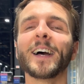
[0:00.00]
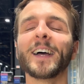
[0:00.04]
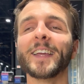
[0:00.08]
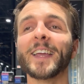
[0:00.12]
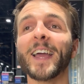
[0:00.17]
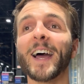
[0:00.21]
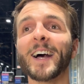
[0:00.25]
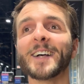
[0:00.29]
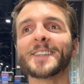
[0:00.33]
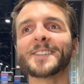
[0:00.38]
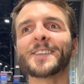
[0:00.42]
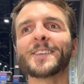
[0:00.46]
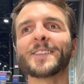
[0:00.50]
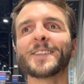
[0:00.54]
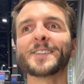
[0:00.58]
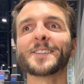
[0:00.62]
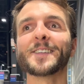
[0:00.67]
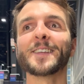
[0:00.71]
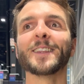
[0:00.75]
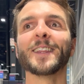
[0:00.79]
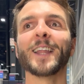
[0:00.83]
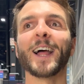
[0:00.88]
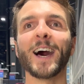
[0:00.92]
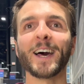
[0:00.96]
Yeah, so there's a
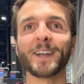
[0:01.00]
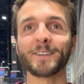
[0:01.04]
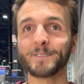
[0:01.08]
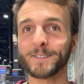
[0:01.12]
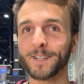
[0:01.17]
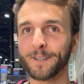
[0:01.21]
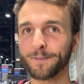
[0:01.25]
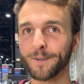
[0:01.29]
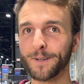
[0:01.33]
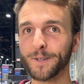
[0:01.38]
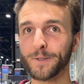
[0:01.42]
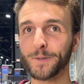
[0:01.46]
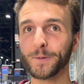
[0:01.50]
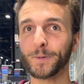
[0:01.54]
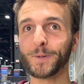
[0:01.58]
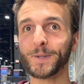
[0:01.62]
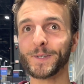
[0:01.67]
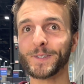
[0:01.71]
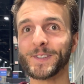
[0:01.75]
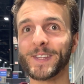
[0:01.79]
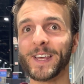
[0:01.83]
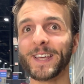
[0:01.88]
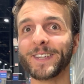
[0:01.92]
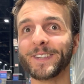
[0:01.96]
lot of different
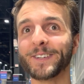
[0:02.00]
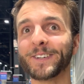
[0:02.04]
tools that you